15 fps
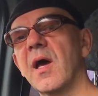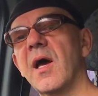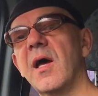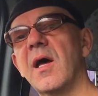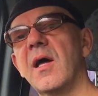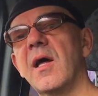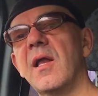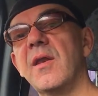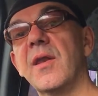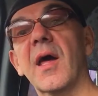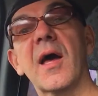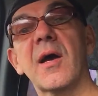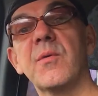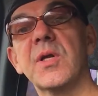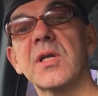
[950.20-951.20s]
and
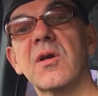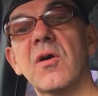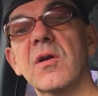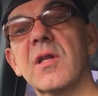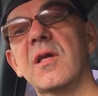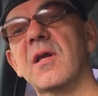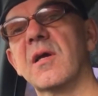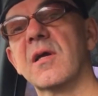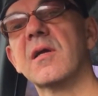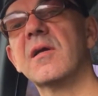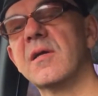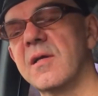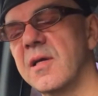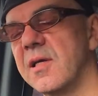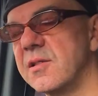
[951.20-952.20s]
how it got here
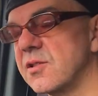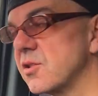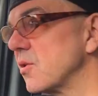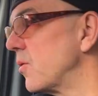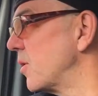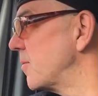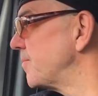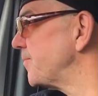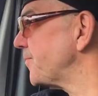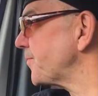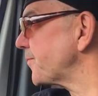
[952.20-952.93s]
and so on.